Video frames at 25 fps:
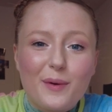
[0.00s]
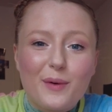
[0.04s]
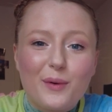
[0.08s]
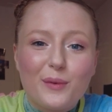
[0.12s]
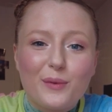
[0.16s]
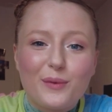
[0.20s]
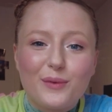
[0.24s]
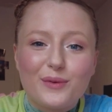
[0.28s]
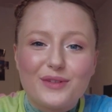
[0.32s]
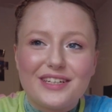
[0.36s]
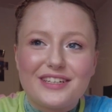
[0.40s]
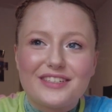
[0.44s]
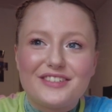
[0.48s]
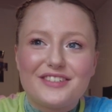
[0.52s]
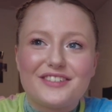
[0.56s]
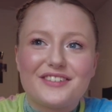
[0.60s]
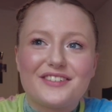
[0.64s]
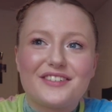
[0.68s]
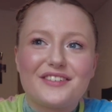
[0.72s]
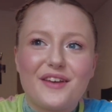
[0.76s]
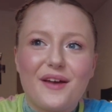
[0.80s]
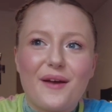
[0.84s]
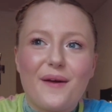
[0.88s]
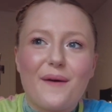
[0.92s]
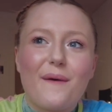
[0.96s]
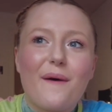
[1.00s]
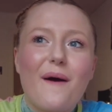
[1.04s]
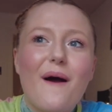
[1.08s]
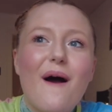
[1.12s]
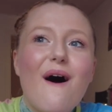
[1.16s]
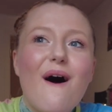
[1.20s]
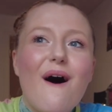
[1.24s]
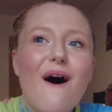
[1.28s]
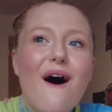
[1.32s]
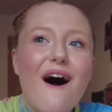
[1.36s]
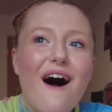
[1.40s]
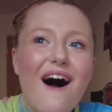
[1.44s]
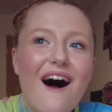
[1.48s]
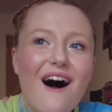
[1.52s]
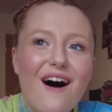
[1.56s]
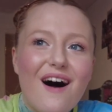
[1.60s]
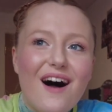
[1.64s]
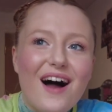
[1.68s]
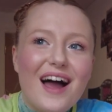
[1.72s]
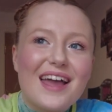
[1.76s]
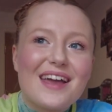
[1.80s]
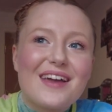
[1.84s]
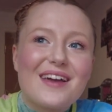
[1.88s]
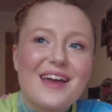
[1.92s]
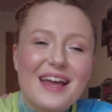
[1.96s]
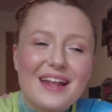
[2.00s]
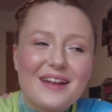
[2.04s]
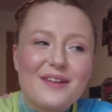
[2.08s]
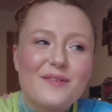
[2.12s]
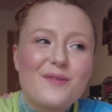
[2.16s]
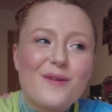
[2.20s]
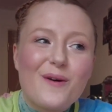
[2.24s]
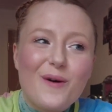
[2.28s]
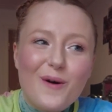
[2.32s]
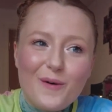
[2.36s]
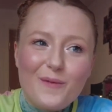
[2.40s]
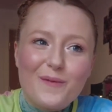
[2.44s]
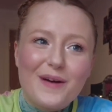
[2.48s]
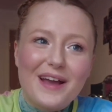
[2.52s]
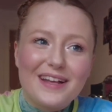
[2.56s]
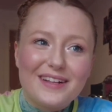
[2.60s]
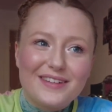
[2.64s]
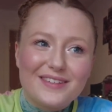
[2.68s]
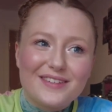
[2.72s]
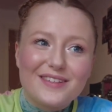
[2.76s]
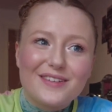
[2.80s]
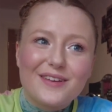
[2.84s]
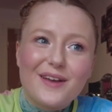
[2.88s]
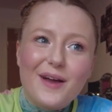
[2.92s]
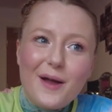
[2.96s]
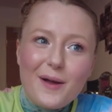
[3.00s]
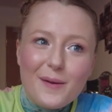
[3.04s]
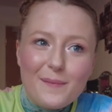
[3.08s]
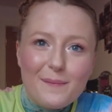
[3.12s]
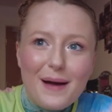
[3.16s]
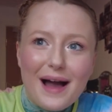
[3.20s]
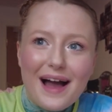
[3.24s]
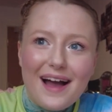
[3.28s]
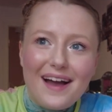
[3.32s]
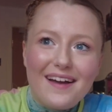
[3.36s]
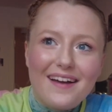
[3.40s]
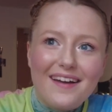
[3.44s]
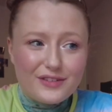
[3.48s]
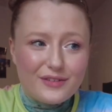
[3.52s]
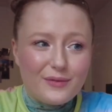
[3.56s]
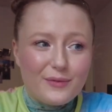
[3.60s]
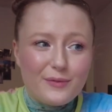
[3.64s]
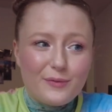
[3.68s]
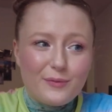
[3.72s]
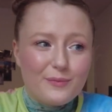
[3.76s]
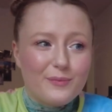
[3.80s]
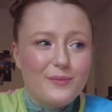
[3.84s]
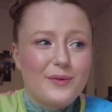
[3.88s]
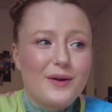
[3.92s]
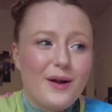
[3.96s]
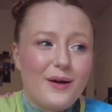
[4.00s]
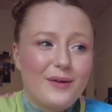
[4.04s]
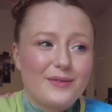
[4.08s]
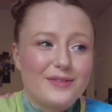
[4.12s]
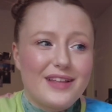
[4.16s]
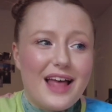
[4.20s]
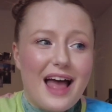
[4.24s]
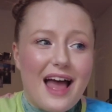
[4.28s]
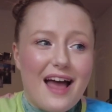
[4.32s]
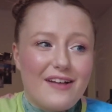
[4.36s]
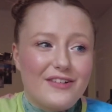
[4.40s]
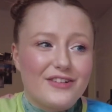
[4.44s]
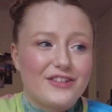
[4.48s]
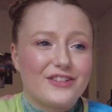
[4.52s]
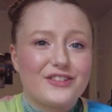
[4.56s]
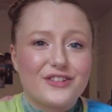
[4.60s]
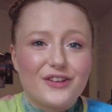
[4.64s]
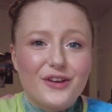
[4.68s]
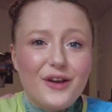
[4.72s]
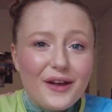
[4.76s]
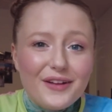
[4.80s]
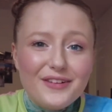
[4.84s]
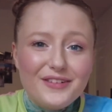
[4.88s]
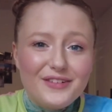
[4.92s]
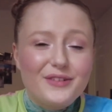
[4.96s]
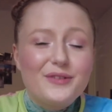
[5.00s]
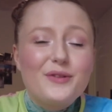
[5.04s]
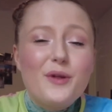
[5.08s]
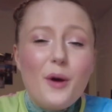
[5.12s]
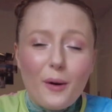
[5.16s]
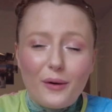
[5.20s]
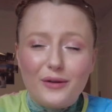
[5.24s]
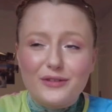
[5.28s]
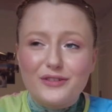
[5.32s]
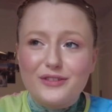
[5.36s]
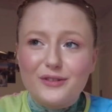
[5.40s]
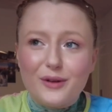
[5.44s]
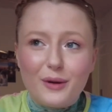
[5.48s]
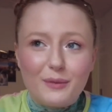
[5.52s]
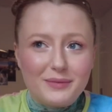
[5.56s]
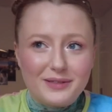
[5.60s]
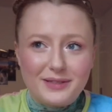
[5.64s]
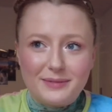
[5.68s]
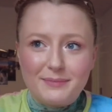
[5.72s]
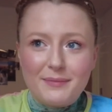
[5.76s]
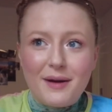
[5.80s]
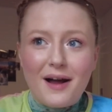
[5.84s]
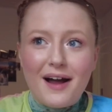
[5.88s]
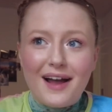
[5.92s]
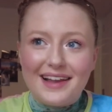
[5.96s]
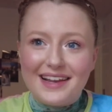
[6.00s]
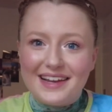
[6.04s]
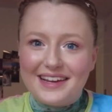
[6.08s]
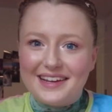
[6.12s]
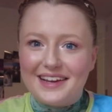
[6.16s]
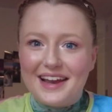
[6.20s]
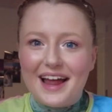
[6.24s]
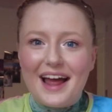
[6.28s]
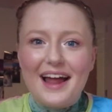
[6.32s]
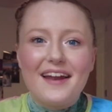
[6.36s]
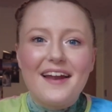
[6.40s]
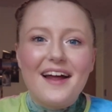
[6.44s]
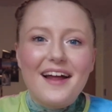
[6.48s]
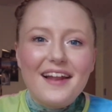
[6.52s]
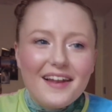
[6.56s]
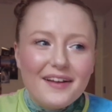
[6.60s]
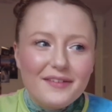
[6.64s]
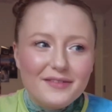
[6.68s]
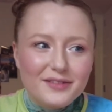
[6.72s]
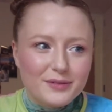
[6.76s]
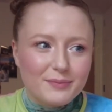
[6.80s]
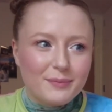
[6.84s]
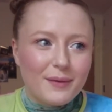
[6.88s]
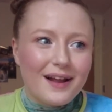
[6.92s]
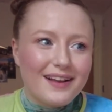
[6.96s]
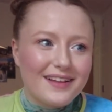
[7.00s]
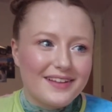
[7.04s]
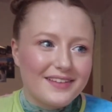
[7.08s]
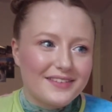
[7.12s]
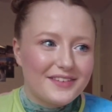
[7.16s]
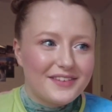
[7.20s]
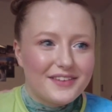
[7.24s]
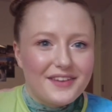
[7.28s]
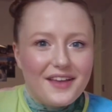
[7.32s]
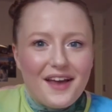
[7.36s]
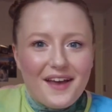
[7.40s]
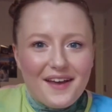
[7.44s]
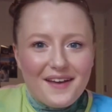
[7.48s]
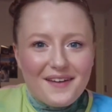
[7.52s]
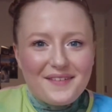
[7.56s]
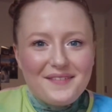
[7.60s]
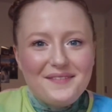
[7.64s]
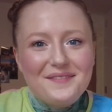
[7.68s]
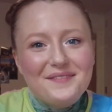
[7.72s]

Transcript: call auditions, so I cannot wait to go back. When I was there, I just could not stop smiling, and I love smiling, so